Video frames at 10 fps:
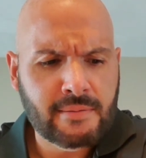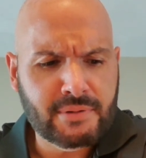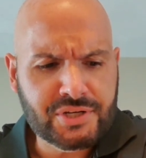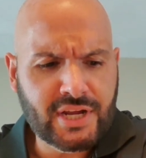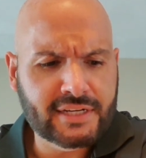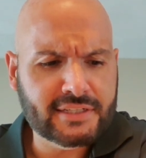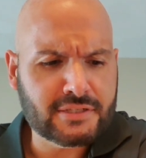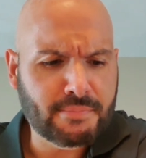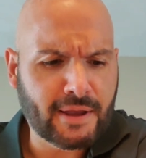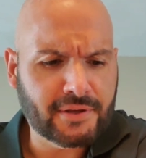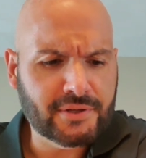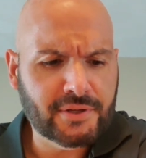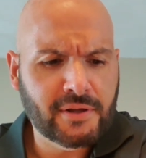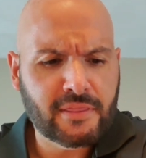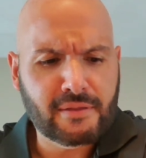magenta
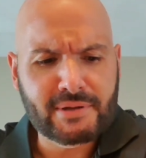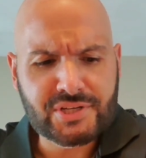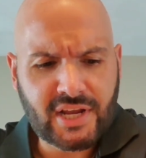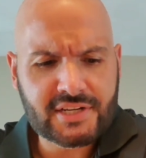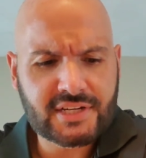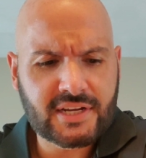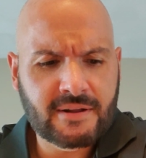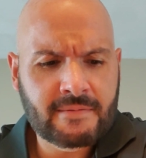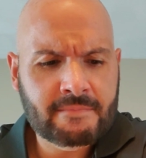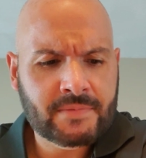speckle, the magenta,